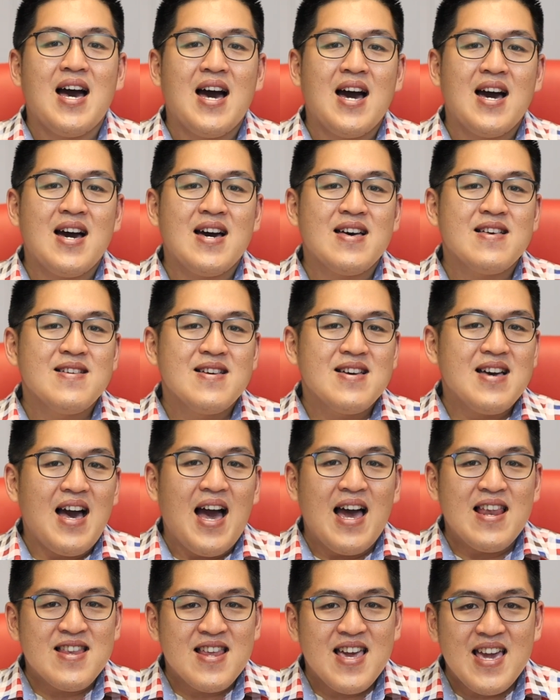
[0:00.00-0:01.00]
are
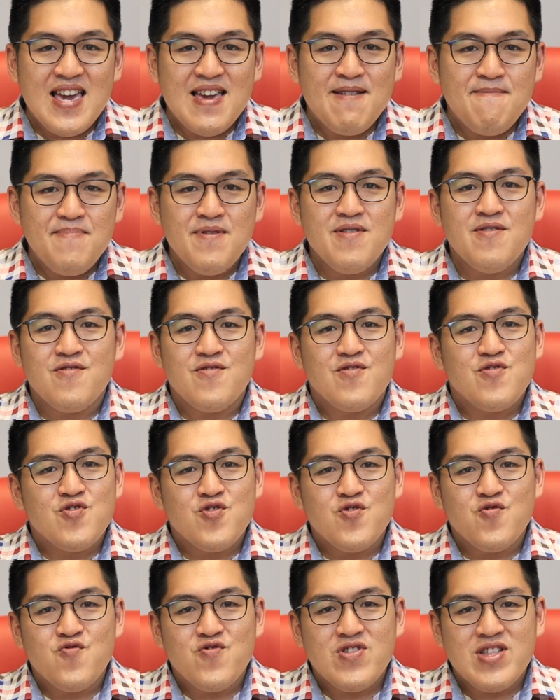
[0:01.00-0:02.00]

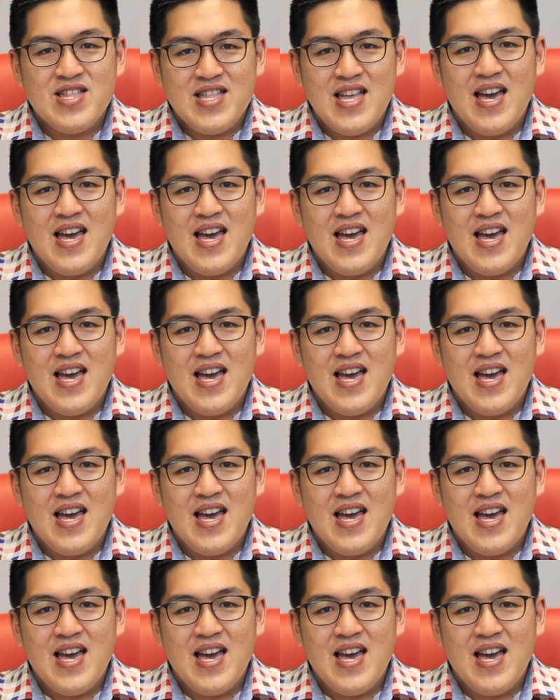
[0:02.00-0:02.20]
unable to